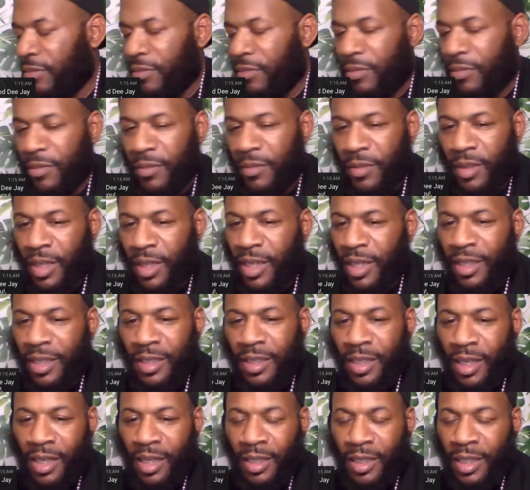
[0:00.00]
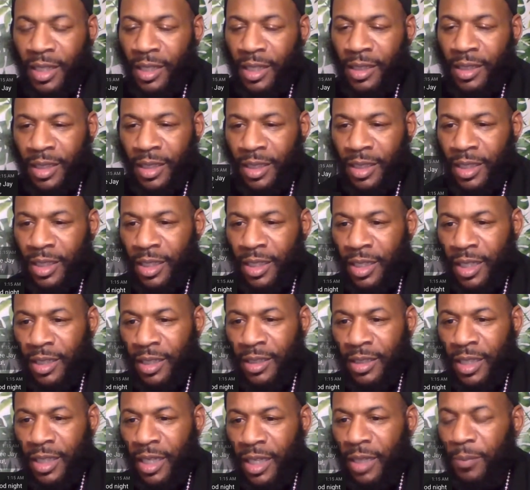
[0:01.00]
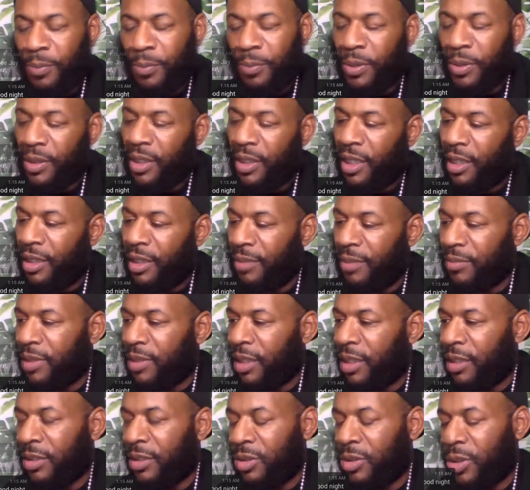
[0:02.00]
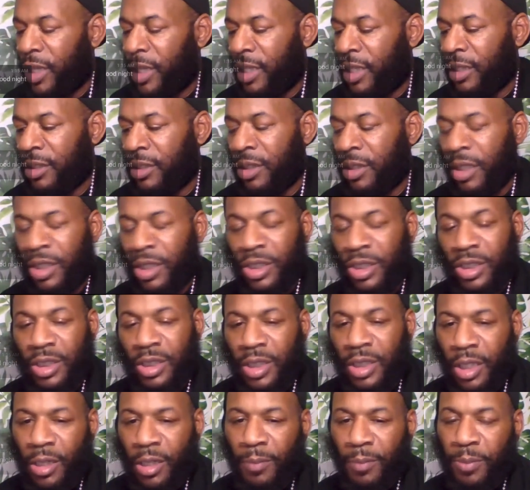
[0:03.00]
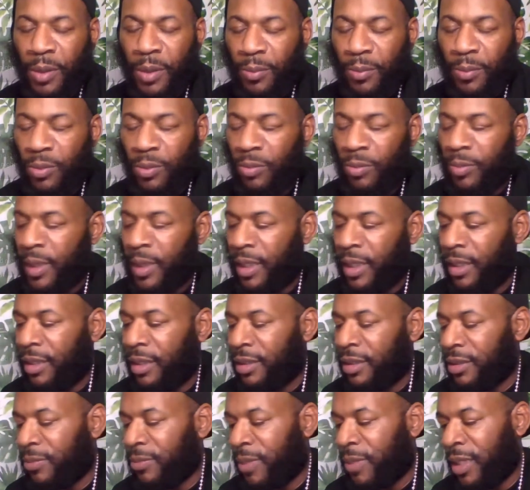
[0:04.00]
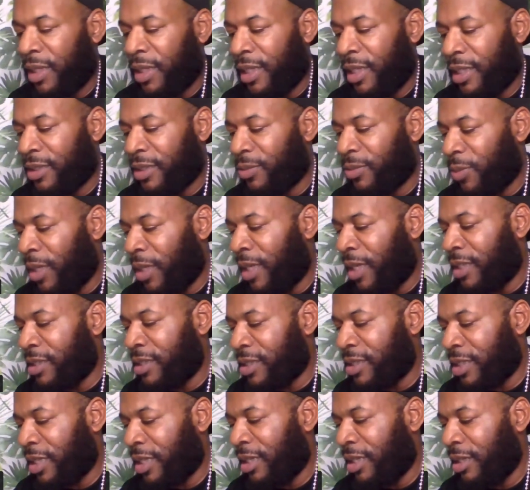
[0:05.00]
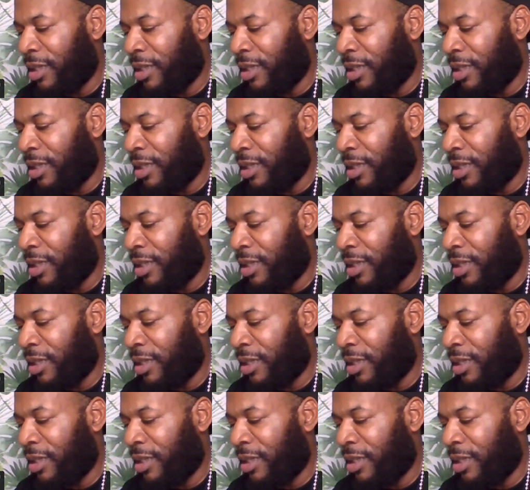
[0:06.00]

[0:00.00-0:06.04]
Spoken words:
Man, Don ain't done it. Dana put that up there to try to stir people mans, man. That's why I say.